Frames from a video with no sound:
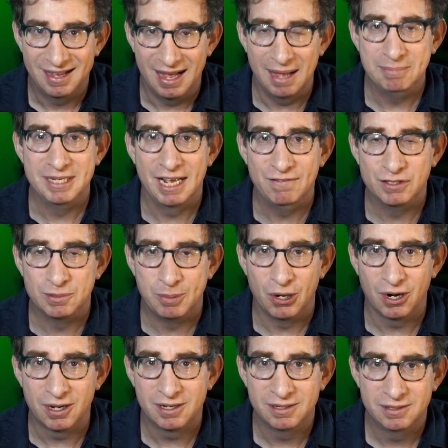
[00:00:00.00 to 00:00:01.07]
I'm David
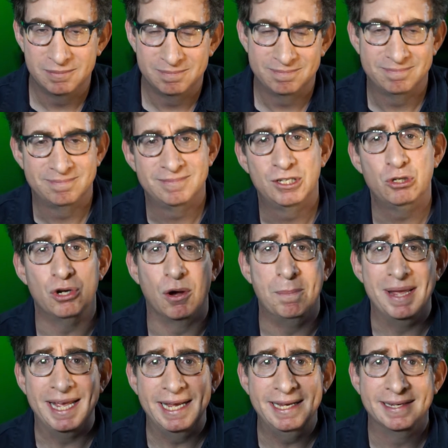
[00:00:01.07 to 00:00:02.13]
Spark. You know
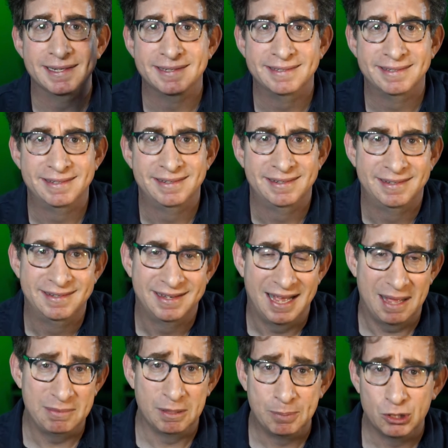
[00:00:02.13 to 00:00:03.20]
me.
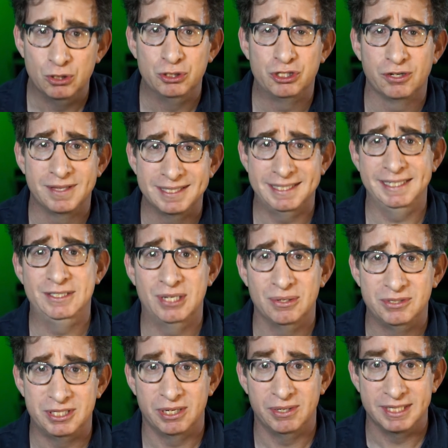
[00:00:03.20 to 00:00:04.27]
I'm the producer of the
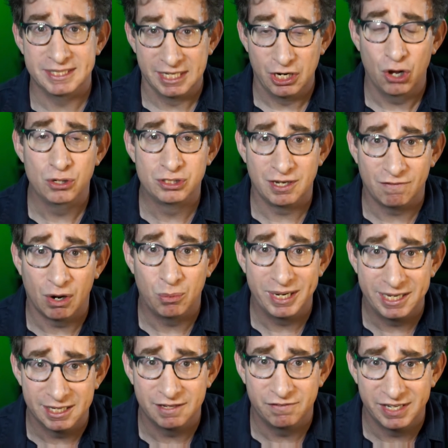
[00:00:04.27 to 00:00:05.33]
CISO series and host of our
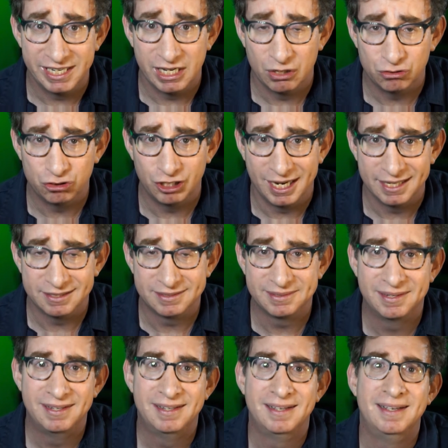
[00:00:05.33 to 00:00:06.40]
weekly video chats.
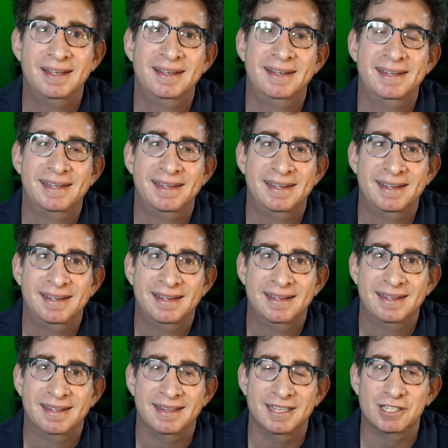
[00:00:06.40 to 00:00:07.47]

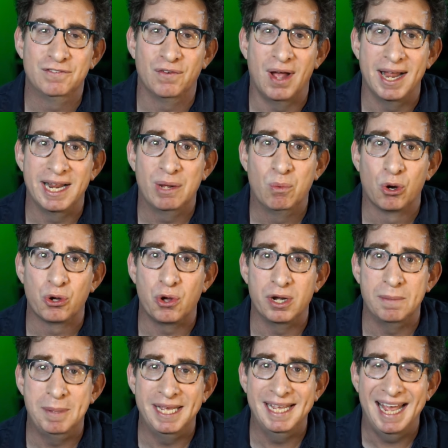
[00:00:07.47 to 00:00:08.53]
This Friday, we're going
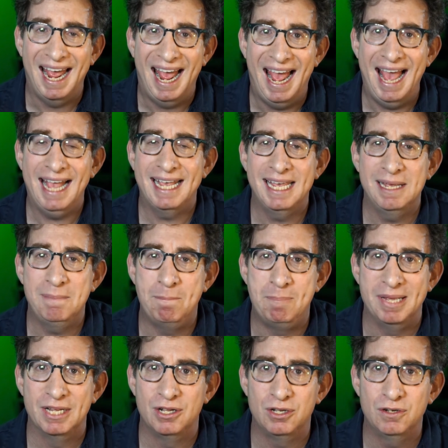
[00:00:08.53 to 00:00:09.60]
to be hacking
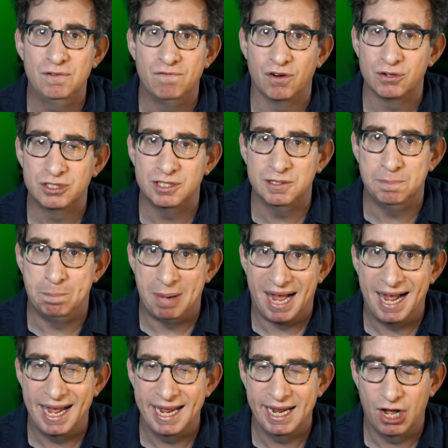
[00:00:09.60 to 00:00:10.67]
build versus
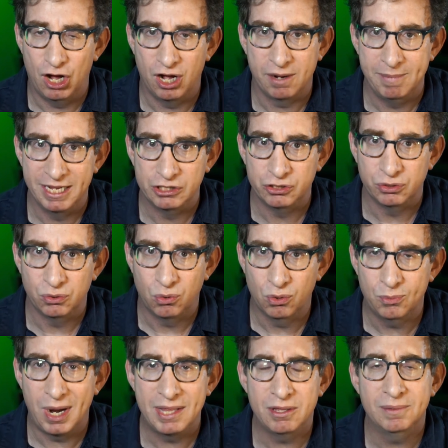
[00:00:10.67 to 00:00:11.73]
buy automation, or
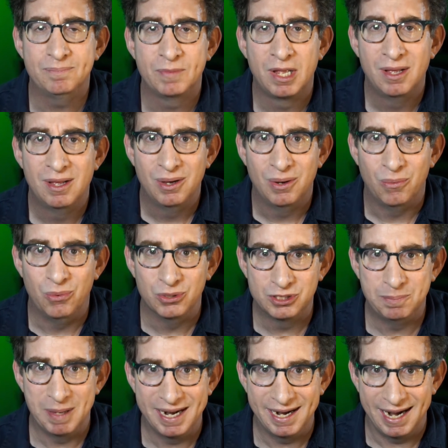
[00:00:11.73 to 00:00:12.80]
rather, we'll
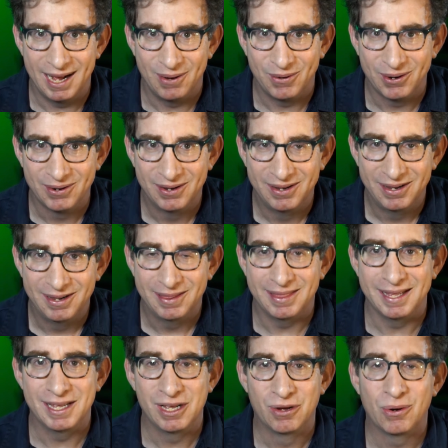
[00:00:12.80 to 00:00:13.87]
spend an hour
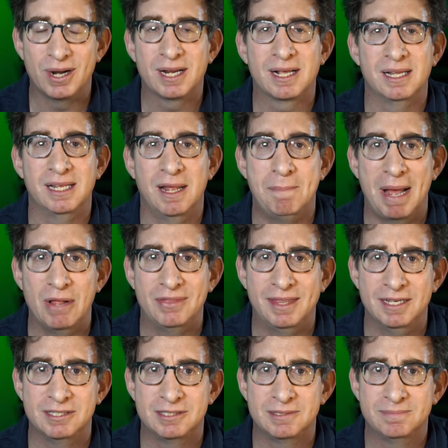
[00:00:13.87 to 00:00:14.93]
thinking critically about
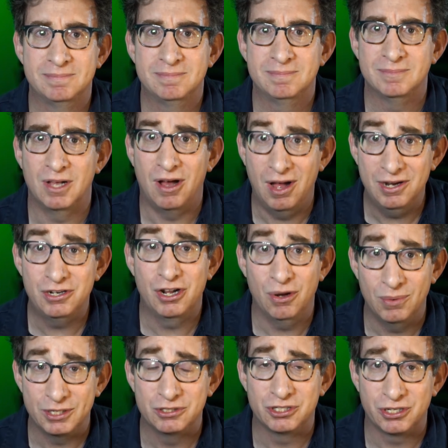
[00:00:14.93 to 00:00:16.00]
this
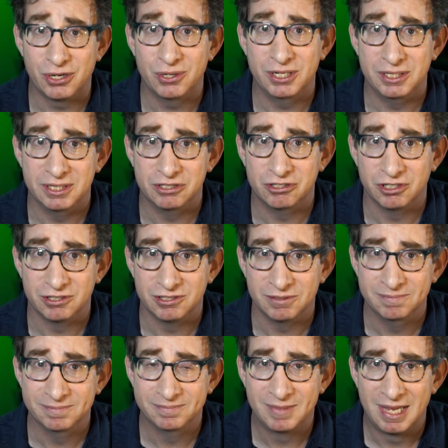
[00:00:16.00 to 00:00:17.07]
ongoing security
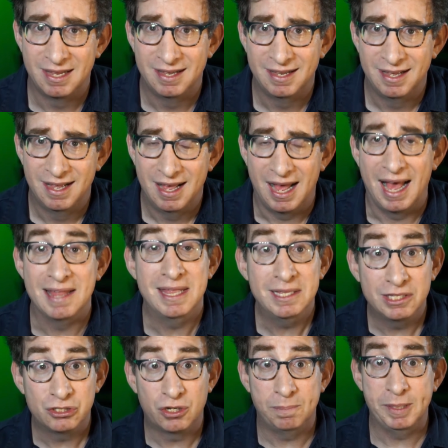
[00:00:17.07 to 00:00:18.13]
decision. I think
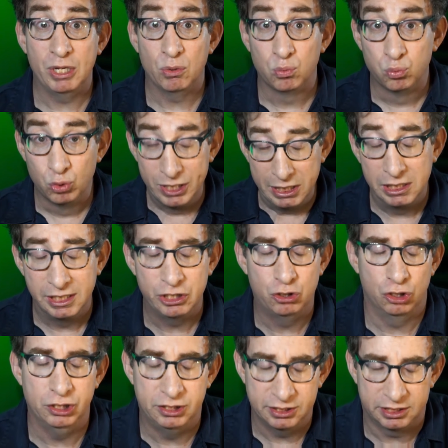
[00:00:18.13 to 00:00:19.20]
this could be a really
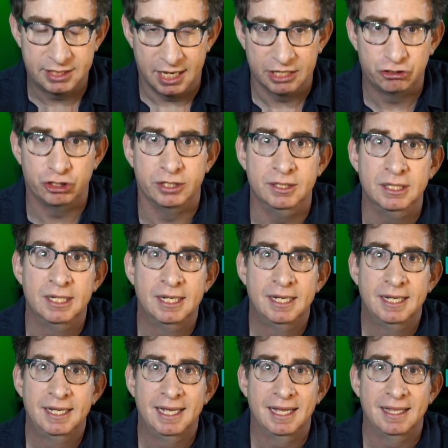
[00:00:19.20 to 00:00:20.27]
good discussion
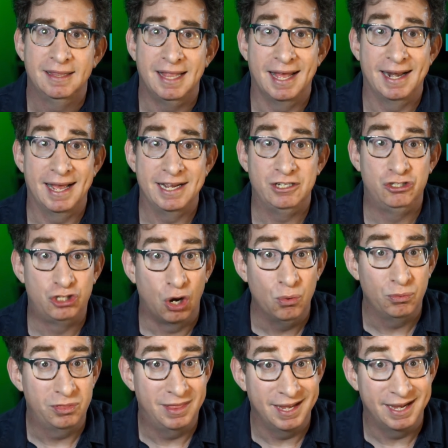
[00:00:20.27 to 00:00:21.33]
that I
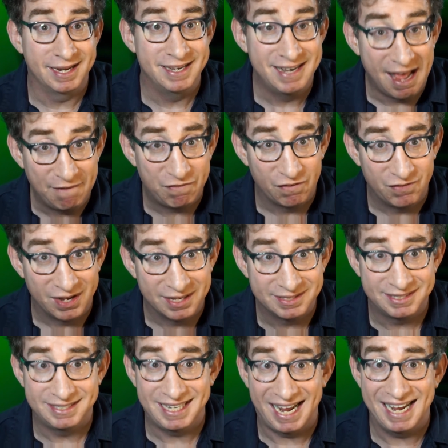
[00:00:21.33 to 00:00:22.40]
don't think enough of
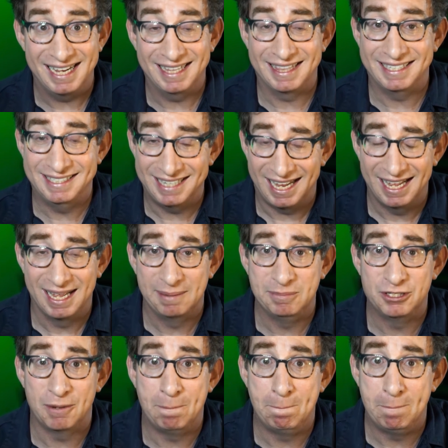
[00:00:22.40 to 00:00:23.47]
us take the time
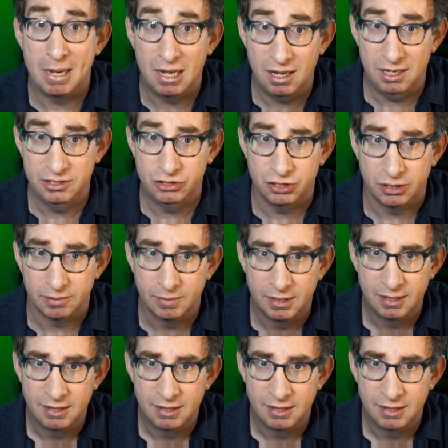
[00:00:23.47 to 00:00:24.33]
to ponder.